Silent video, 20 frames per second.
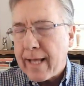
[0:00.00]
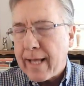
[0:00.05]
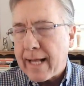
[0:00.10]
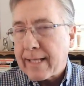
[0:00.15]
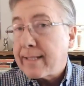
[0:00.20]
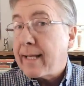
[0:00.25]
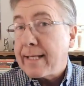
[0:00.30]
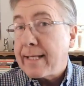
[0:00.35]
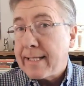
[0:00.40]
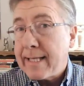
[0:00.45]

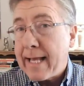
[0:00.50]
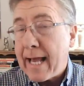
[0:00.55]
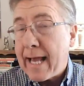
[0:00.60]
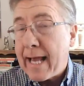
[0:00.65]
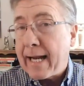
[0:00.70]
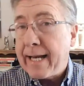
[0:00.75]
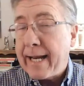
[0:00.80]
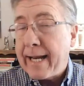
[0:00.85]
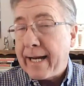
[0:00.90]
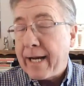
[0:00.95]
That's at
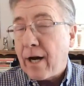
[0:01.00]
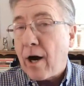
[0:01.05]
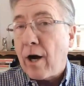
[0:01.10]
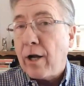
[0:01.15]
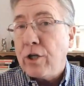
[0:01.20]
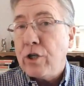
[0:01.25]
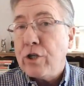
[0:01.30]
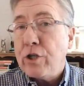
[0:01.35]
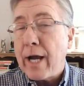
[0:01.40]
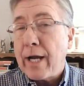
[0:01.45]
Santa Anita
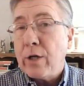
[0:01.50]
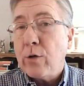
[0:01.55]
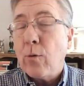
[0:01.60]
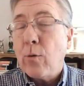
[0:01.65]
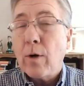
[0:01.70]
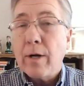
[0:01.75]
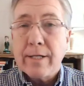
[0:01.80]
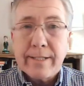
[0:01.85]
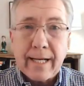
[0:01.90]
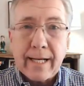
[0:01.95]
on
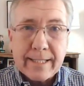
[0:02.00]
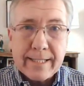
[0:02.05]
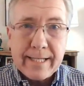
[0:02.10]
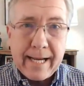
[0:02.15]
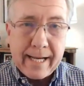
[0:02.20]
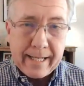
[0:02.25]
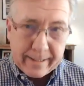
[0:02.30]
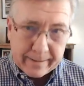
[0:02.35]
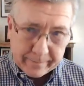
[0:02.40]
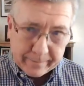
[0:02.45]
January
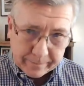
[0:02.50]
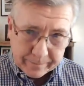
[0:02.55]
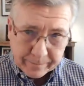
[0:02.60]
16th.